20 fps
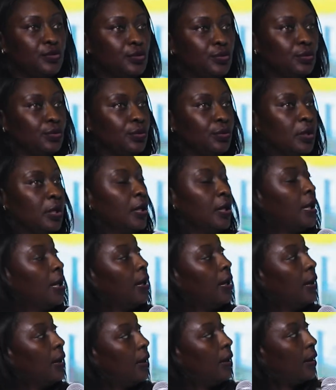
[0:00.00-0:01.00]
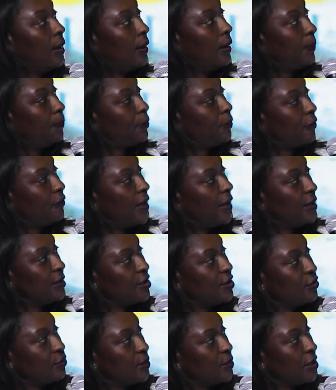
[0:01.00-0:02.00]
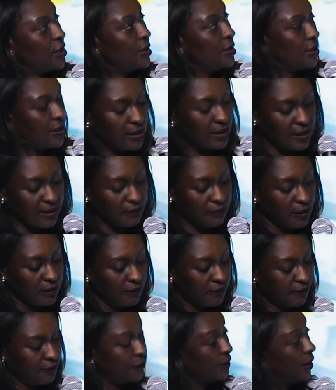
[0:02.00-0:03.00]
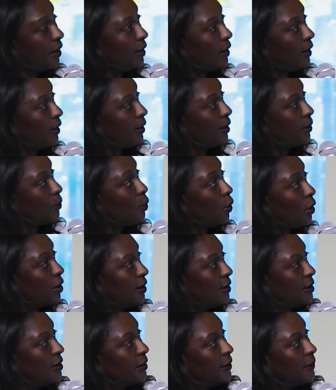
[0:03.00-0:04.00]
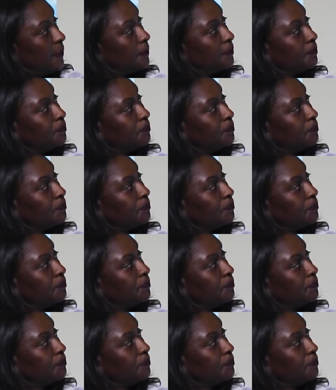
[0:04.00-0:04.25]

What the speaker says: to providers reaching this level of quality.